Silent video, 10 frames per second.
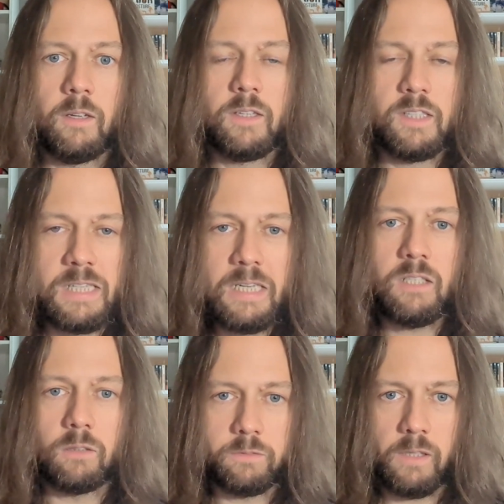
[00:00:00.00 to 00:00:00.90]

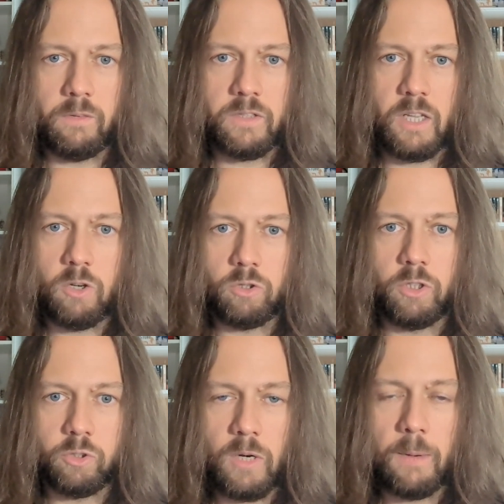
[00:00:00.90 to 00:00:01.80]
seasonal flavors that usually
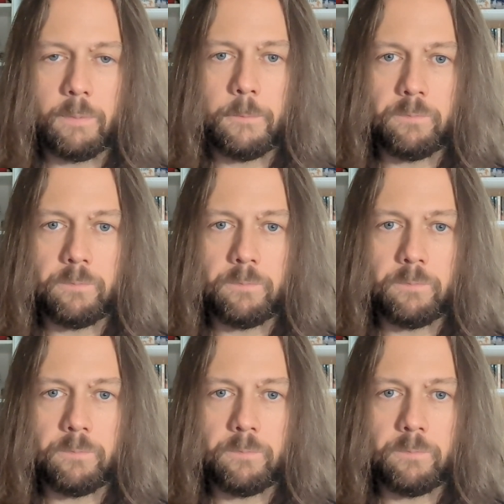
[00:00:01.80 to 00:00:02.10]
drop